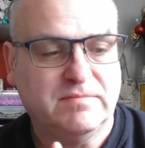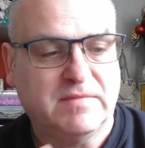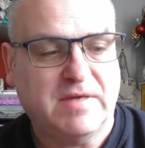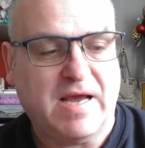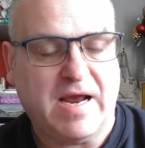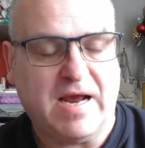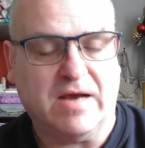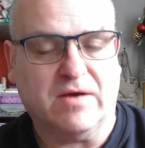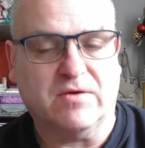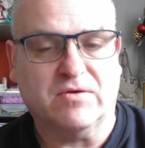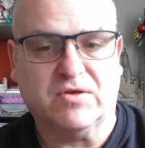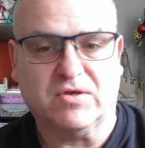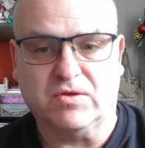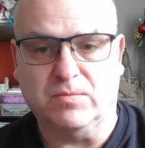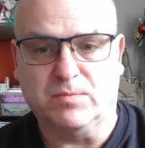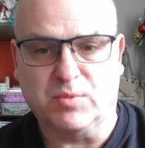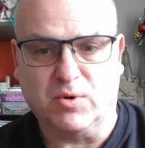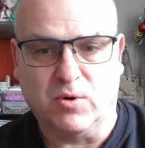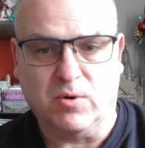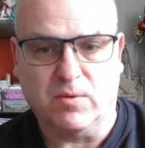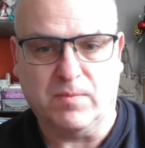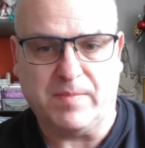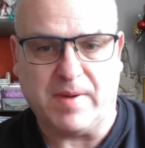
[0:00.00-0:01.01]
house, the
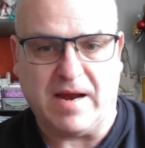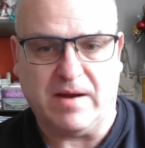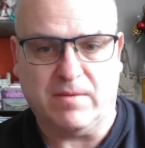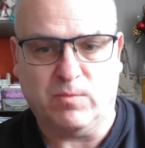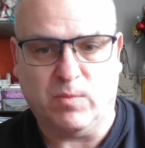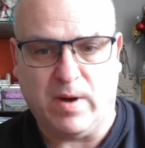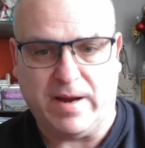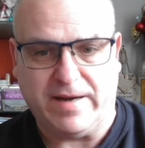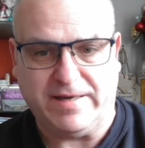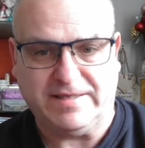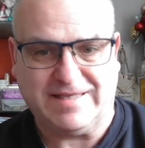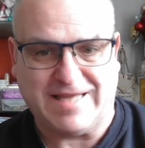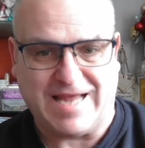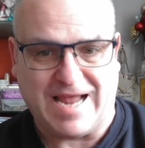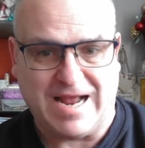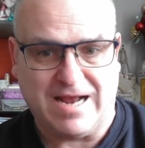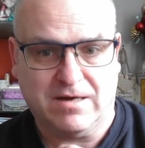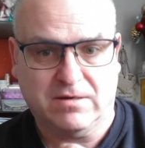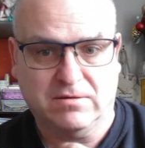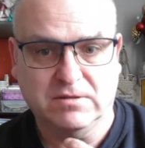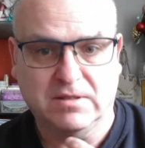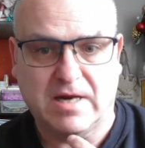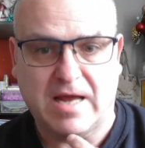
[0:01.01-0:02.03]
broadband went
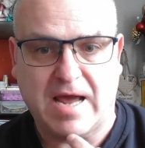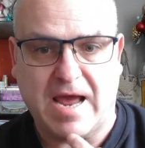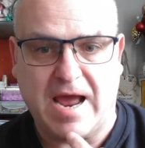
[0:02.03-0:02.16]
down,